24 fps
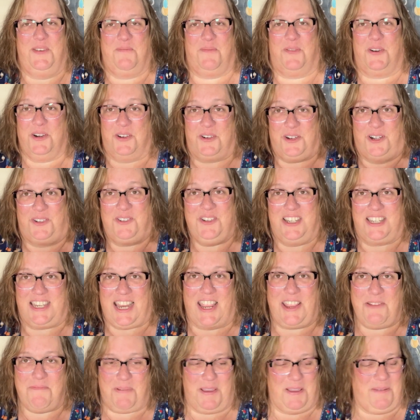more
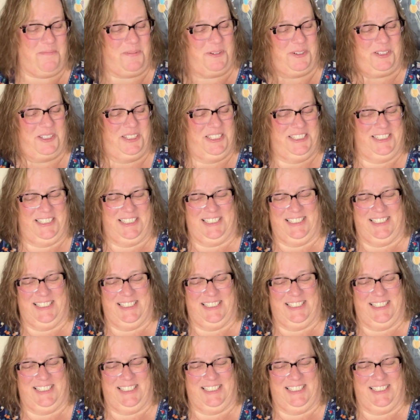crochet people.